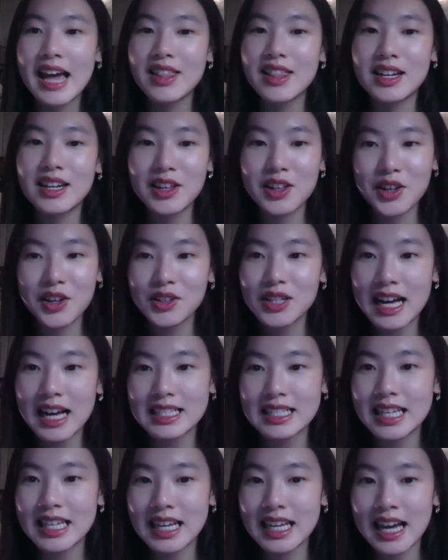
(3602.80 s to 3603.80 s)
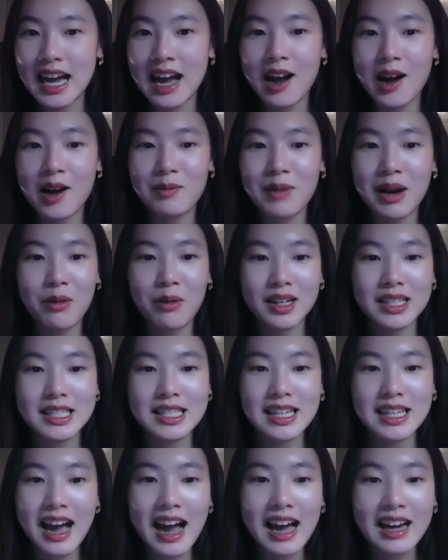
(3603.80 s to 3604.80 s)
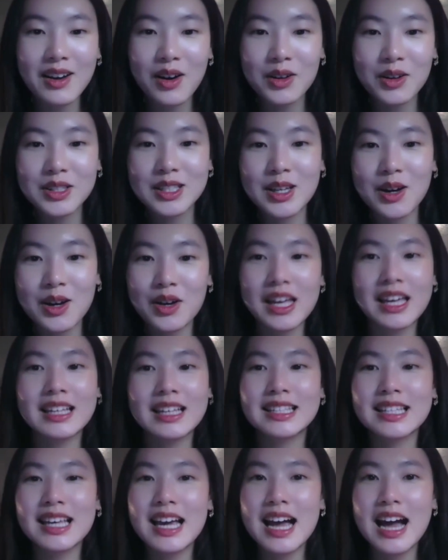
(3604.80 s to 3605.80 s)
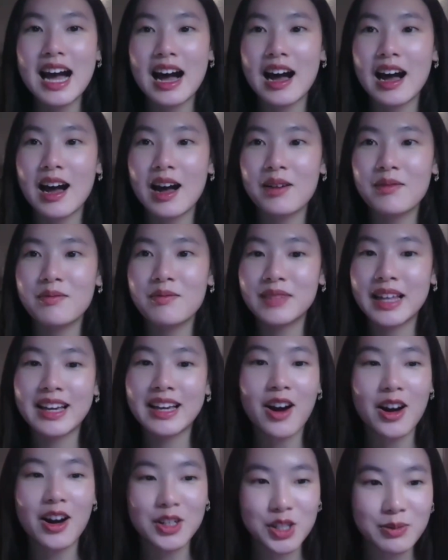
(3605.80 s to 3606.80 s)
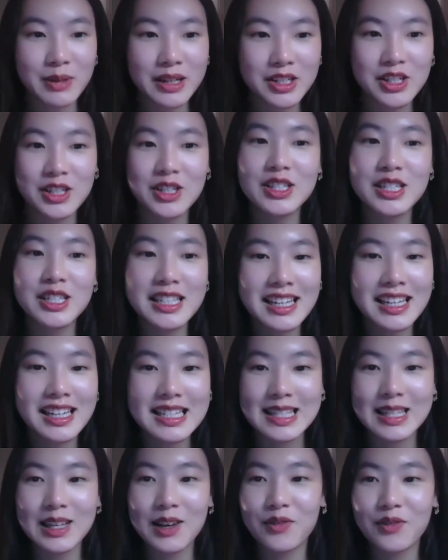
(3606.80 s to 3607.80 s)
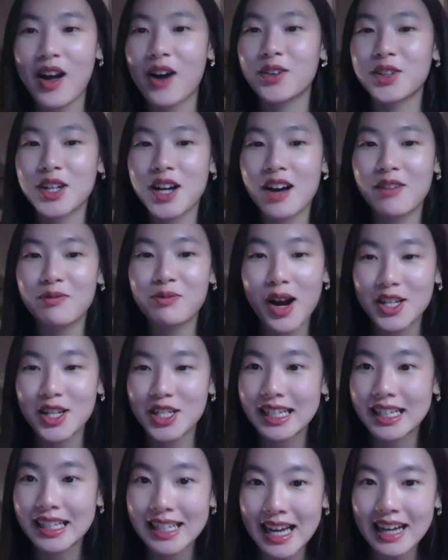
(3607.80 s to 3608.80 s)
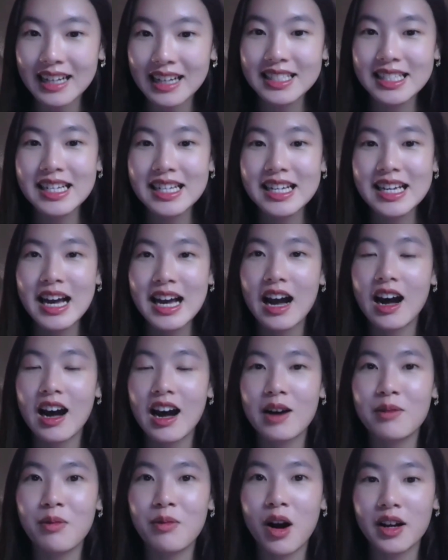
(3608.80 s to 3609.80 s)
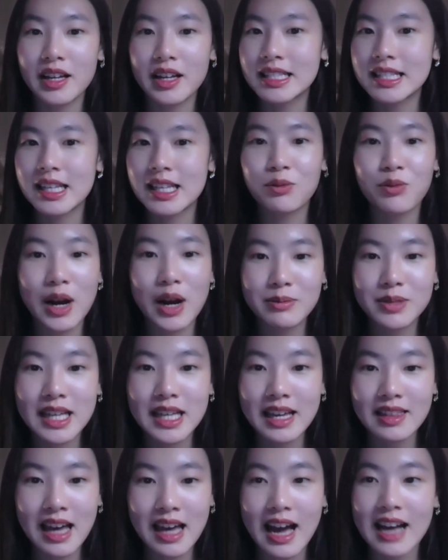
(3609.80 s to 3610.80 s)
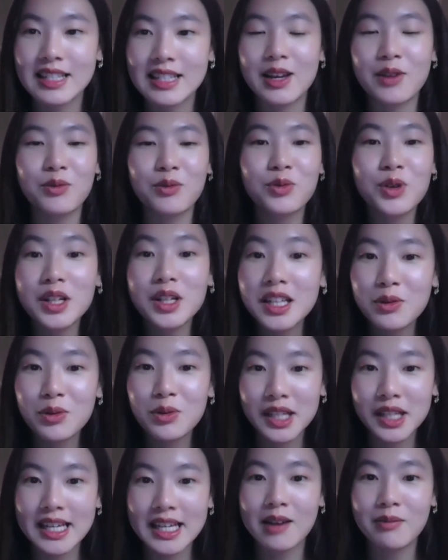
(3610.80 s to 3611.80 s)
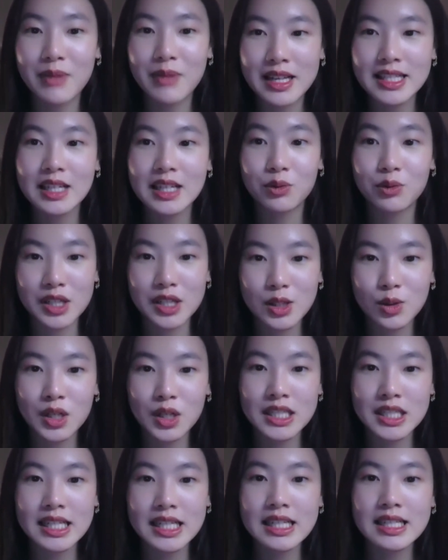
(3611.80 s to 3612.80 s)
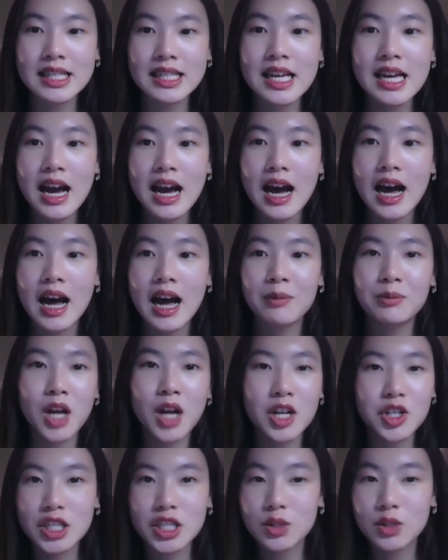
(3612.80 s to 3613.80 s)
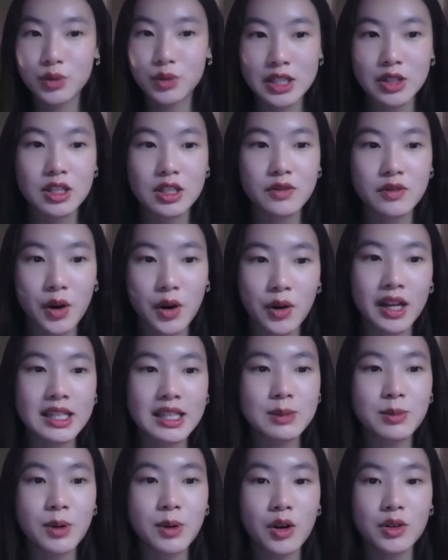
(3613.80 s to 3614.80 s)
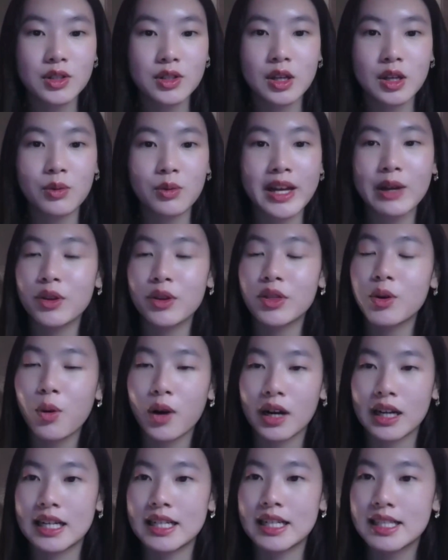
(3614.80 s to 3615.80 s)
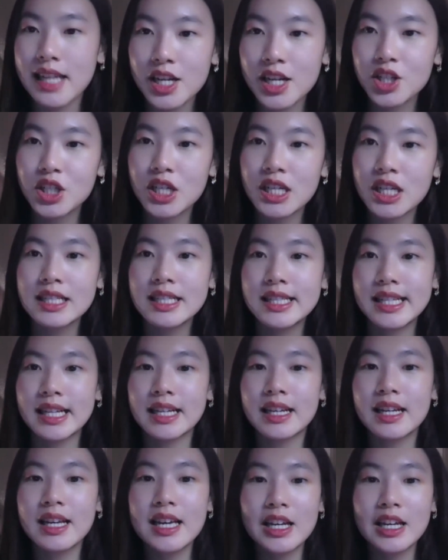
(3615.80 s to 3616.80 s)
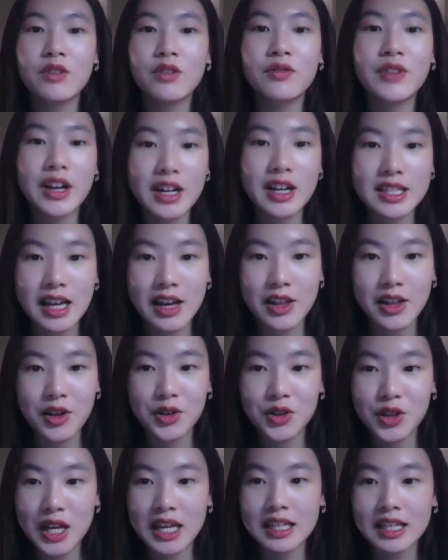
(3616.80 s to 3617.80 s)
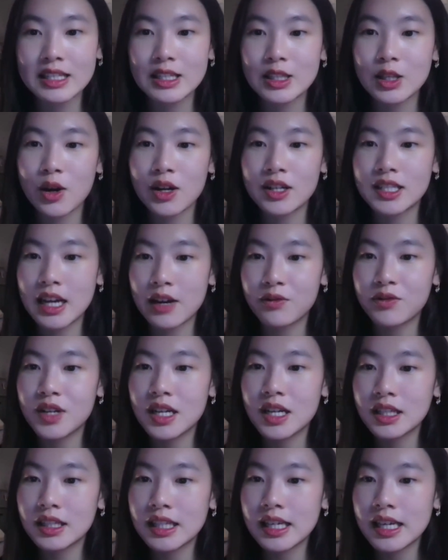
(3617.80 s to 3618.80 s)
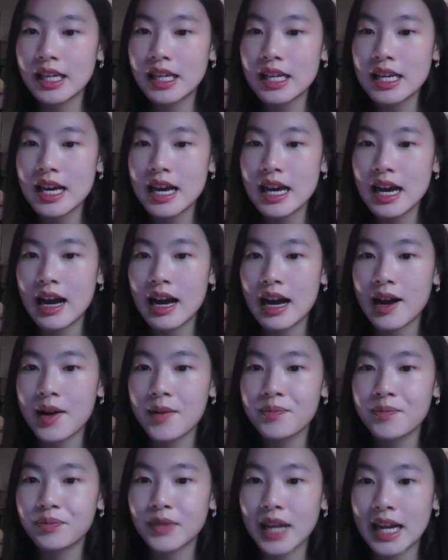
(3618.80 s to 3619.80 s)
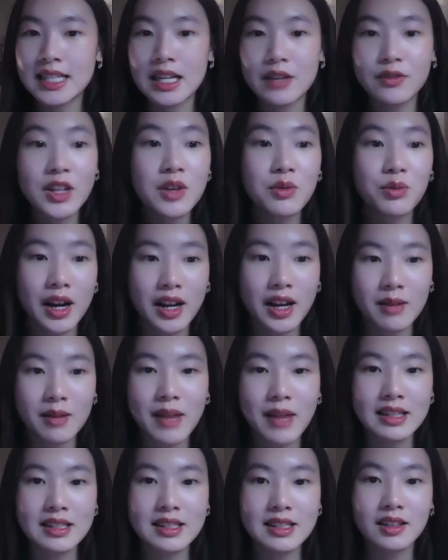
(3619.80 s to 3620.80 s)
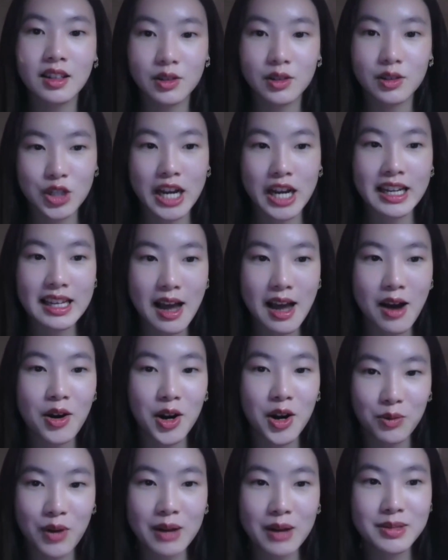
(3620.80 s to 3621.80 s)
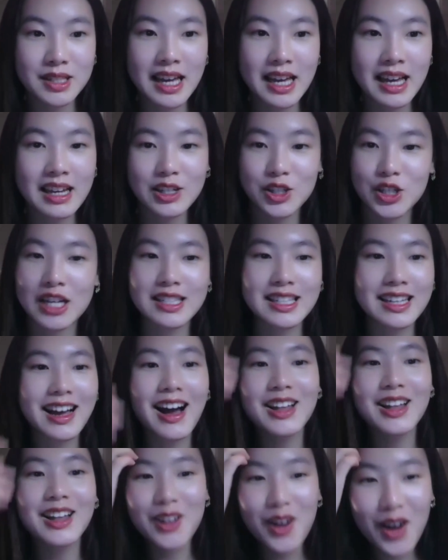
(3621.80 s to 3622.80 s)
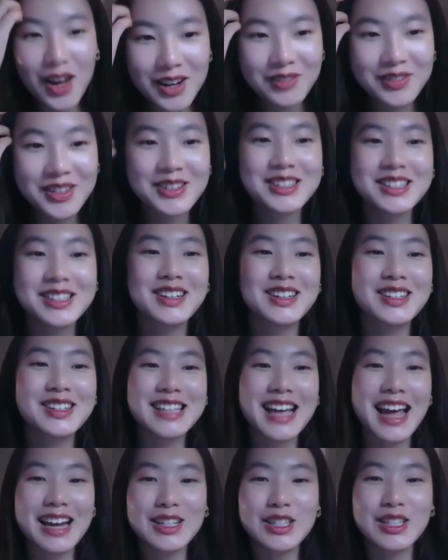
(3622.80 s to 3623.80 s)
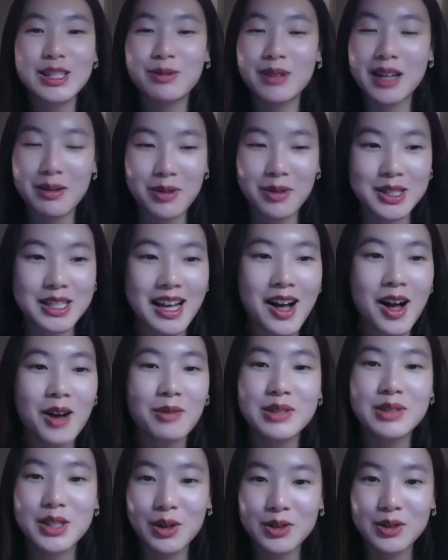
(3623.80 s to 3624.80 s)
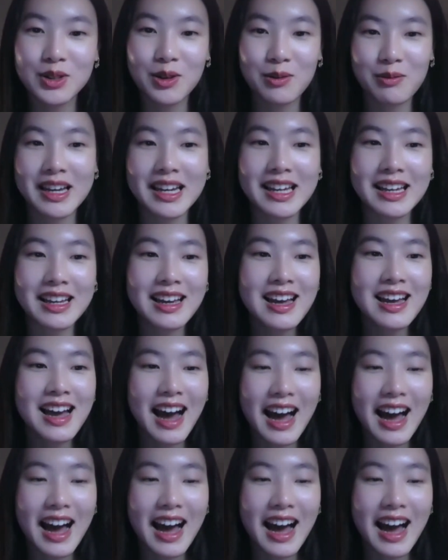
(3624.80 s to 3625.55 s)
And then another last thing I want to add also is like Andra mentioned, she is the founder of Project Connect. It's a website that has like really, really amazing resources, not just research focused, but also like with organizations and various other things. So I definitely recommend checking out her website. She has like a lot of users and she's been able to help so many